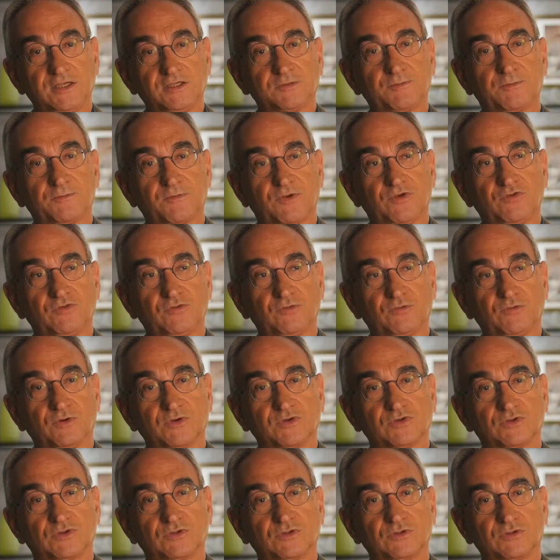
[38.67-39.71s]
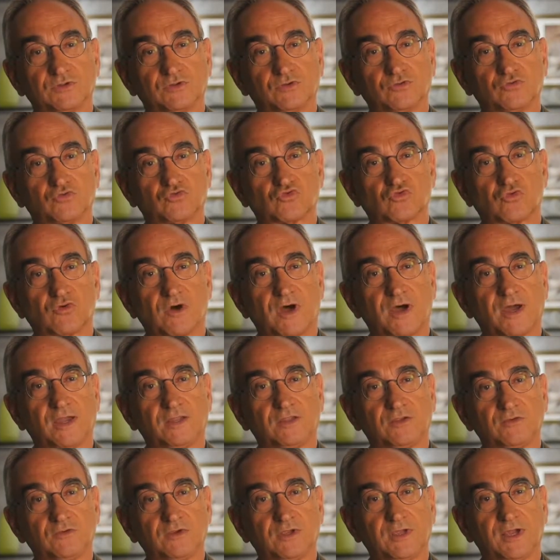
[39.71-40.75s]
The inspiration was to try
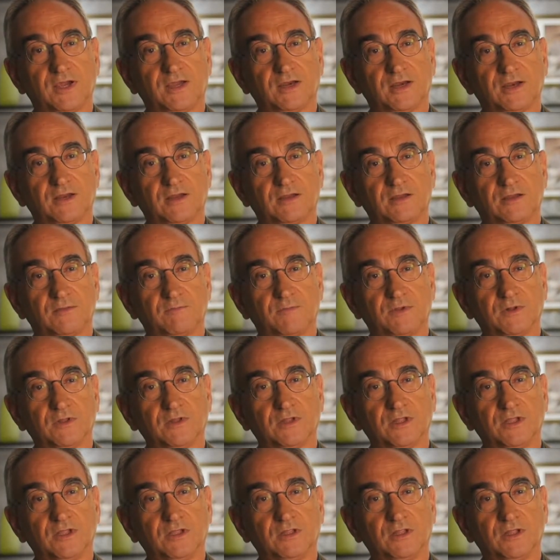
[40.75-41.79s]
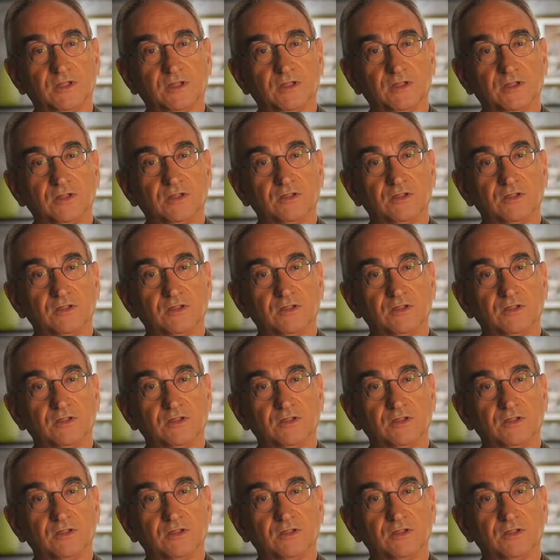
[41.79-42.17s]
to get the building